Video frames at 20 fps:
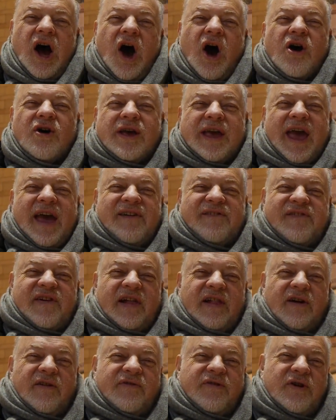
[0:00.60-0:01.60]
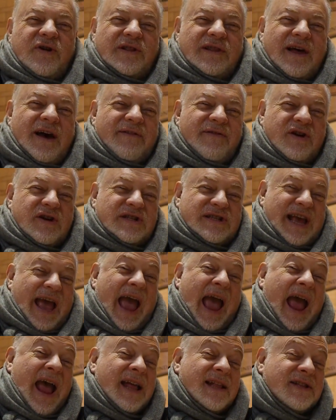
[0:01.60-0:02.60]
Okay, fellow food lovers
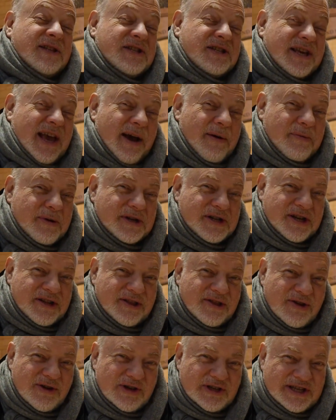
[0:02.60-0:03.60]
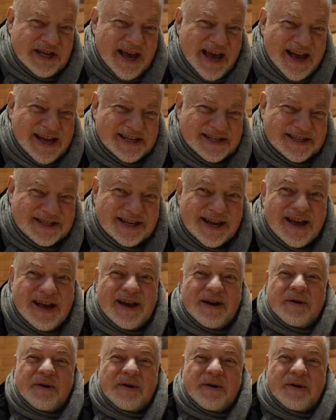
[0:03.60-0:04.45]
and sandwich enthusiasts.